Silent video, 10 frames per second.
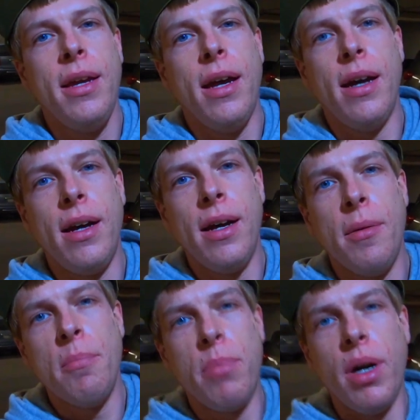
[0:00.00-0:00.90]

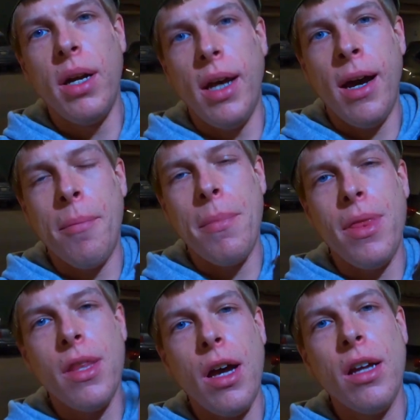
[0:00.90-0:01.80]
but
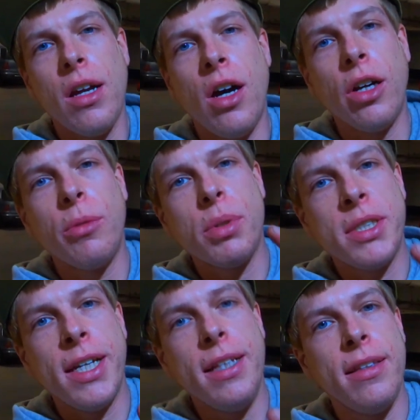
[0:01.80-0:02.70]
I'm not
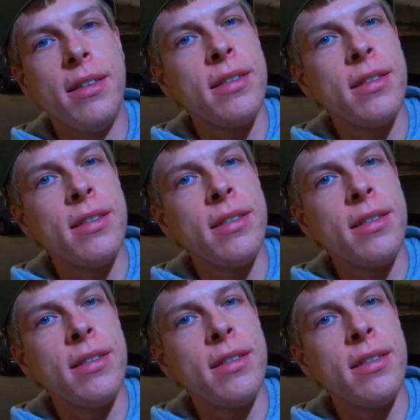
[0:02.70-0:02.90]
100%